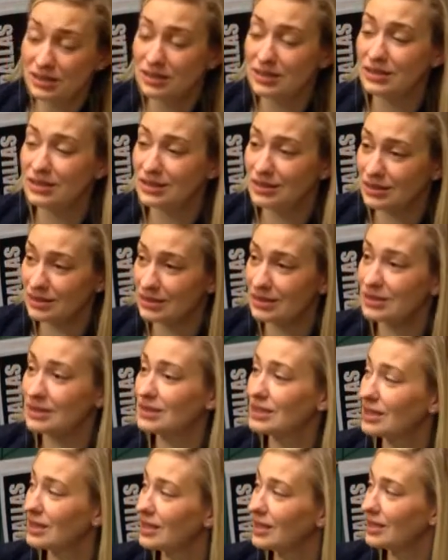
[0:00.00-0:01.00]

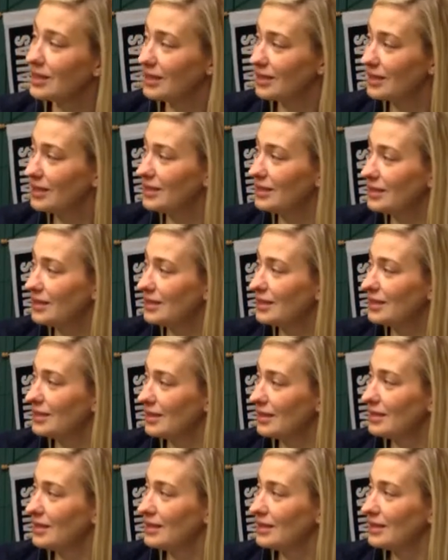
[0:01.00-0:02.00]

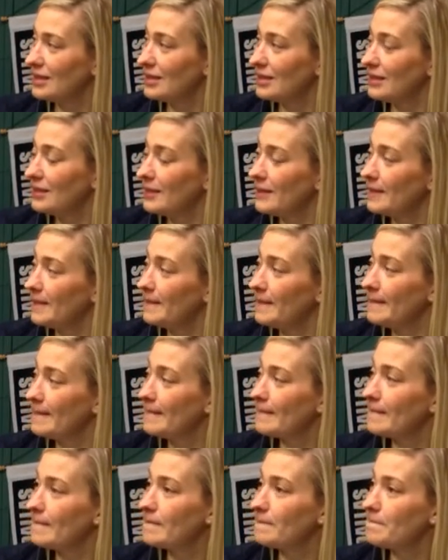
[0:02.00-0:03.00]

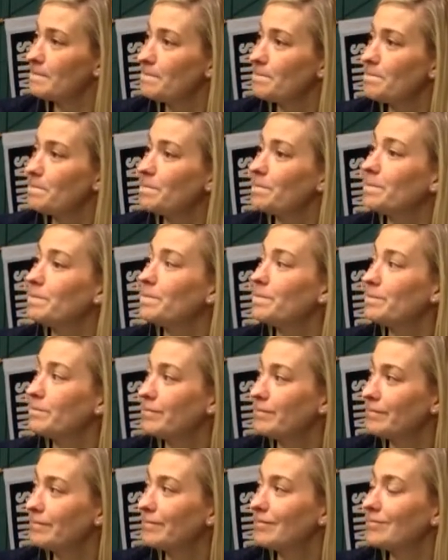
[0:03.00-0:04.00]

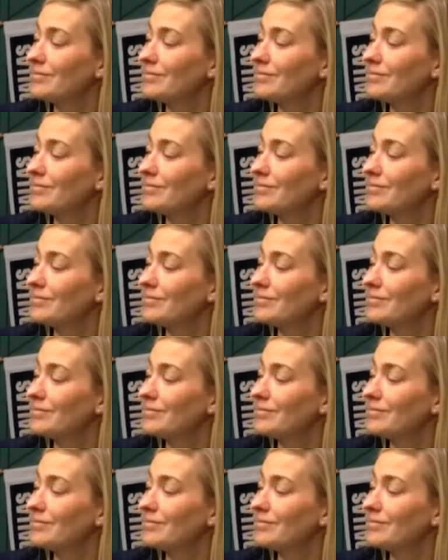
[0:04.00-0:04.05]
No words are spoken by the person on screen.